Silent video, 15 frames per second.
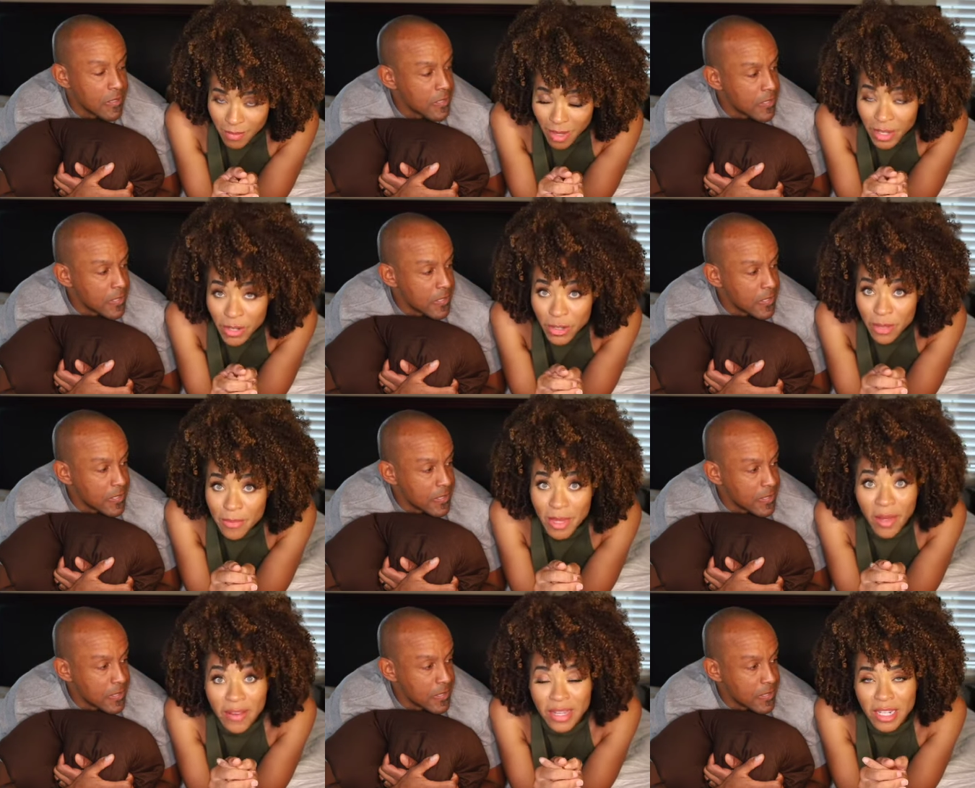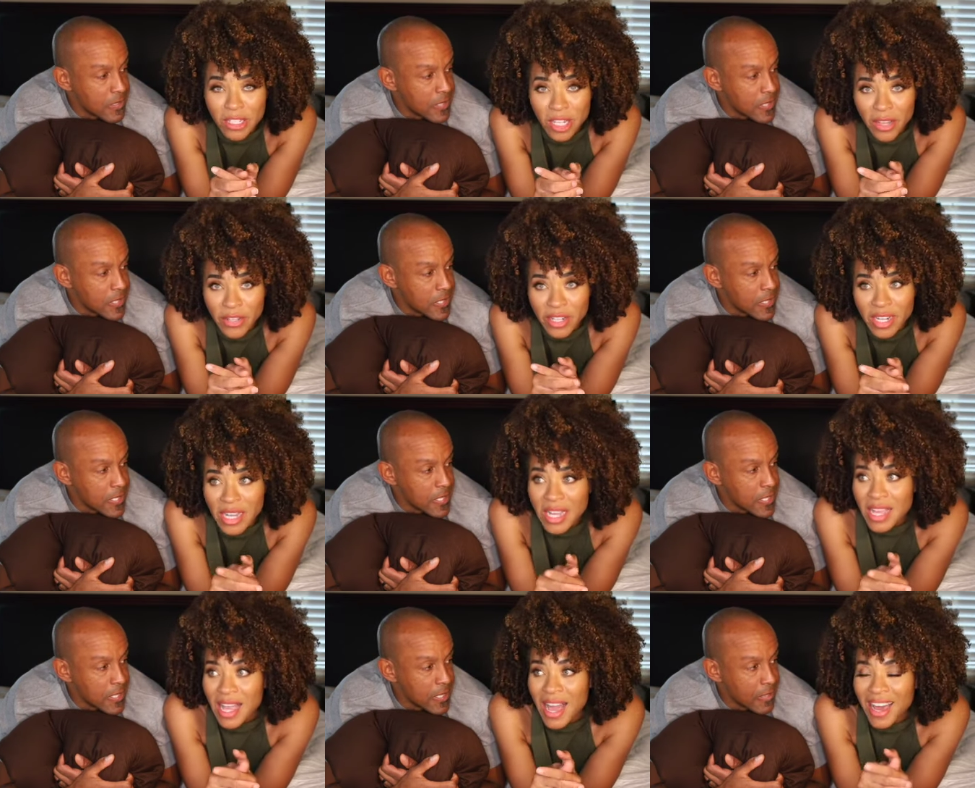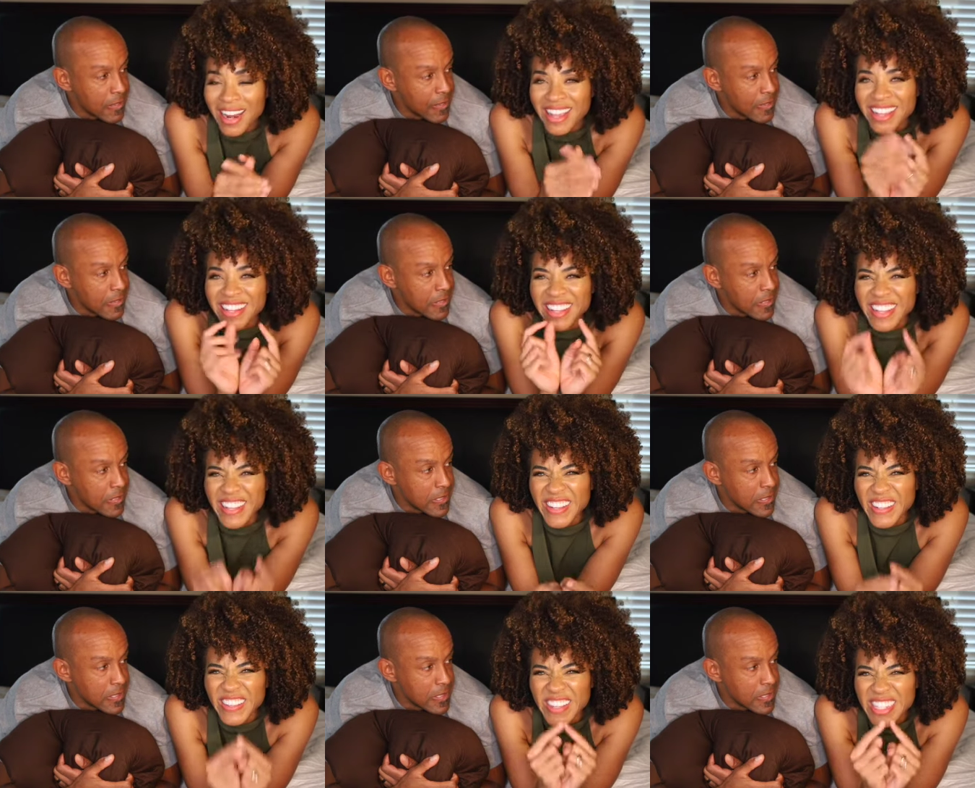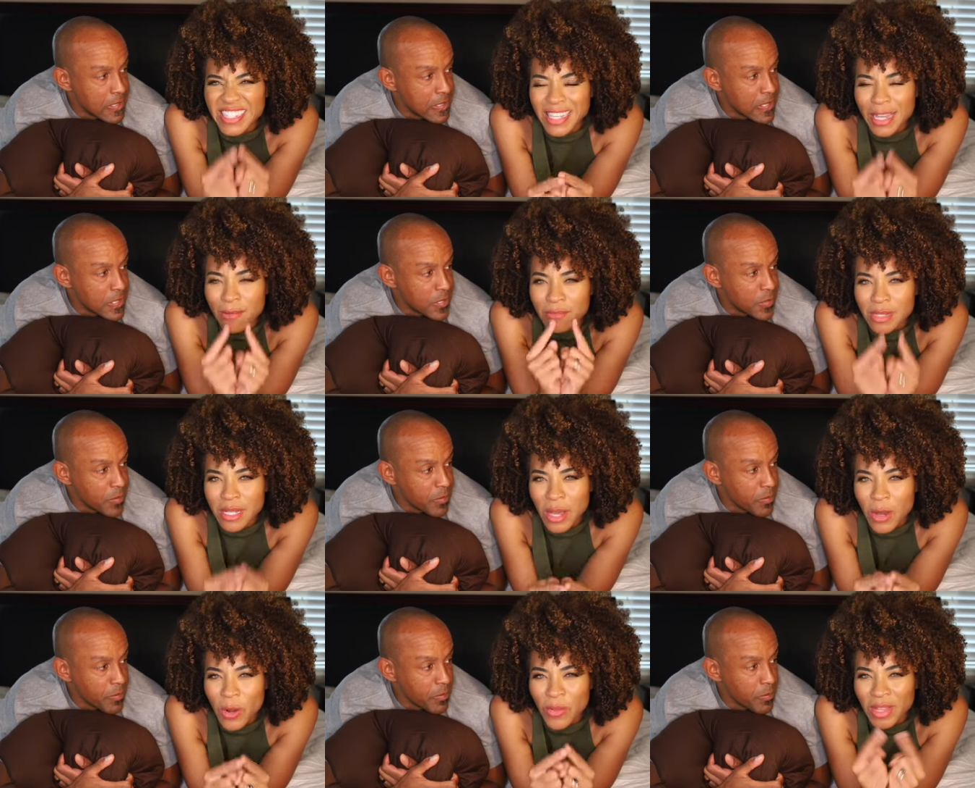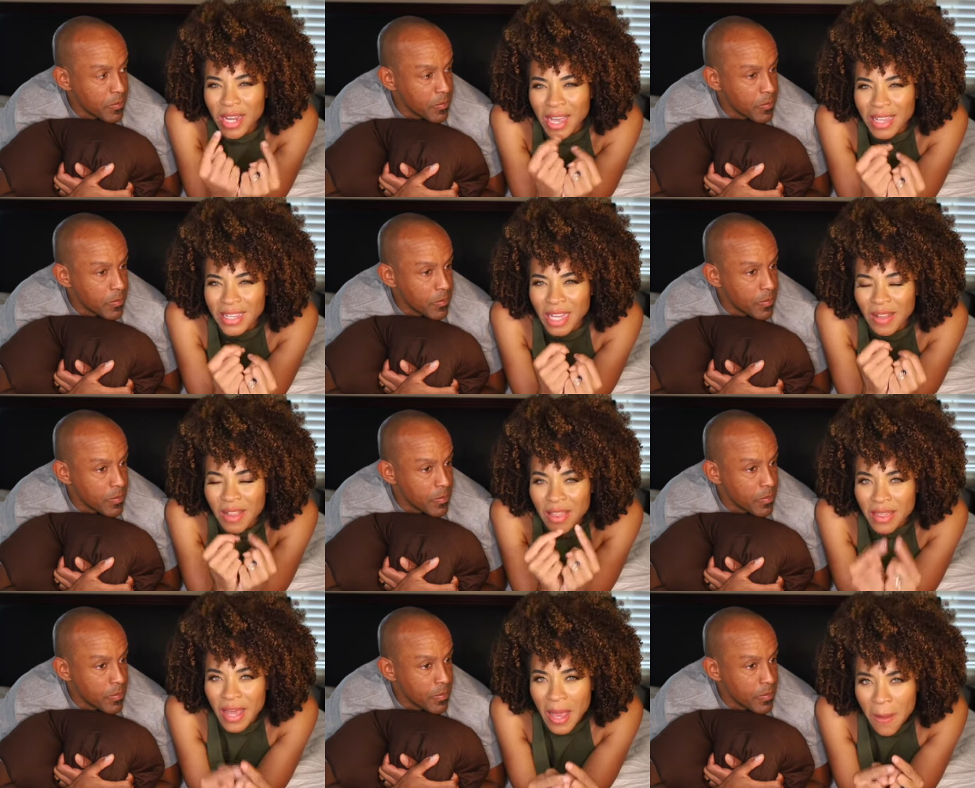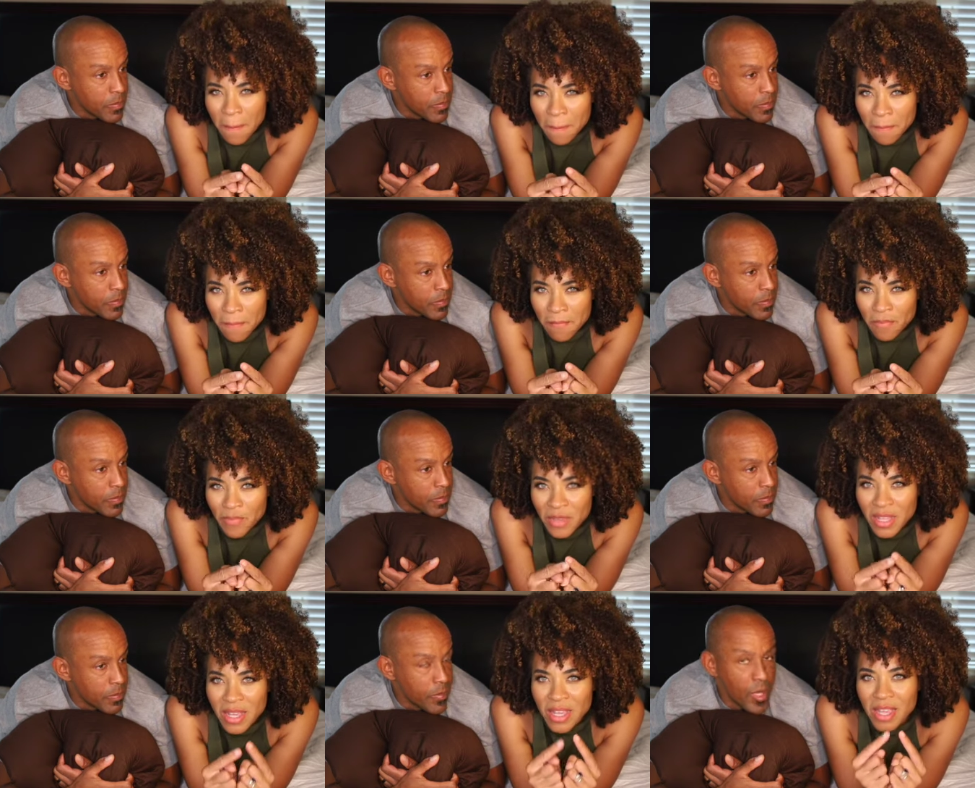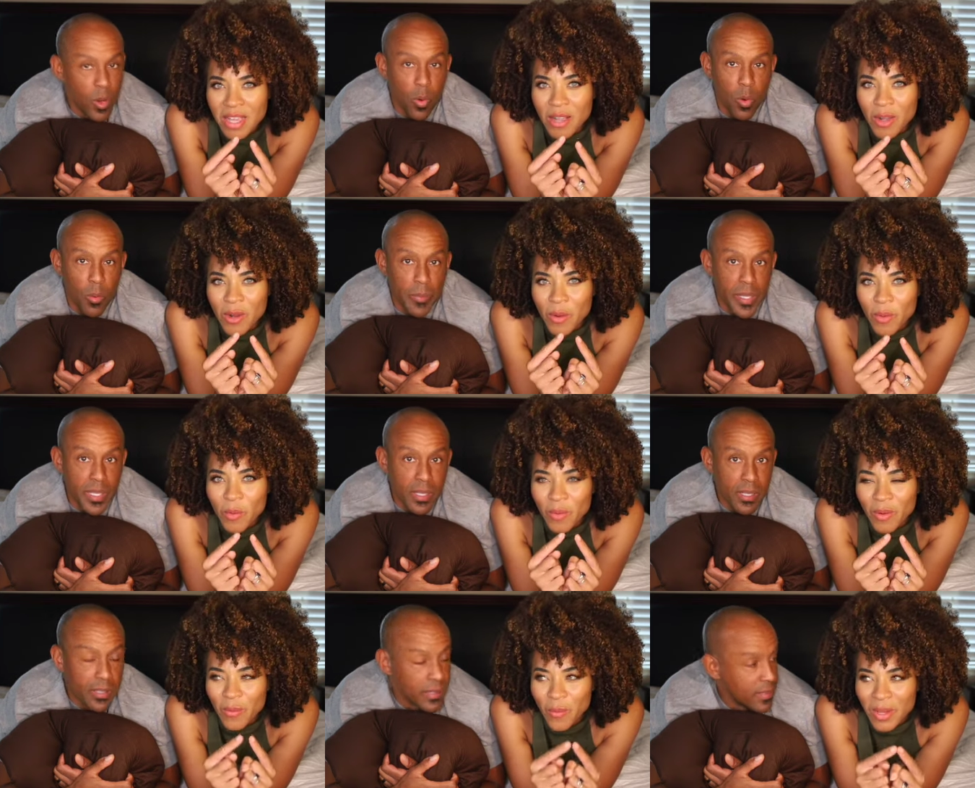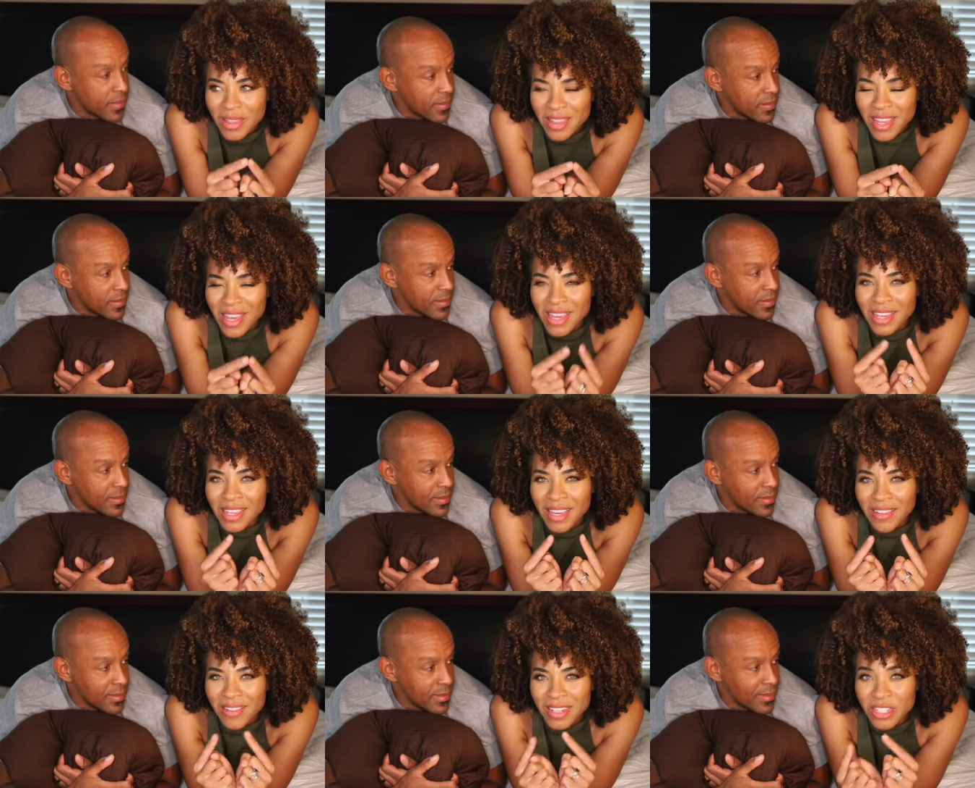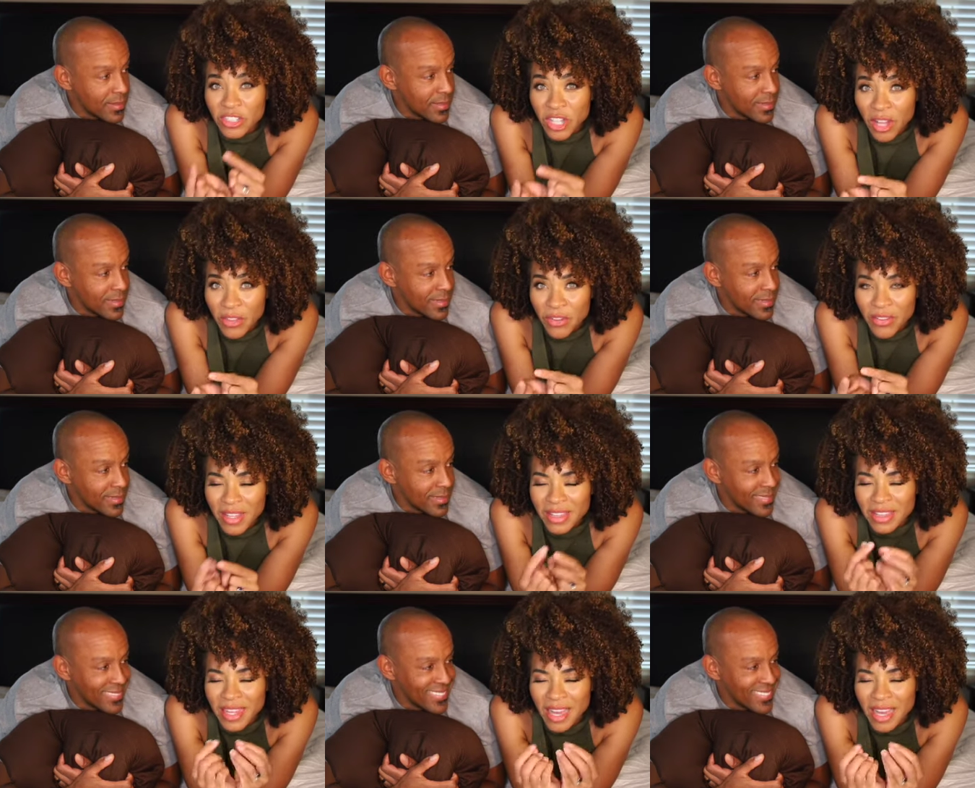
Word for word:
Speaker 1: I hear them yelling at each other and I can hear the same tone that I yell at them
Speaker 2: or me,
Speaker 1: when they yell at each other, like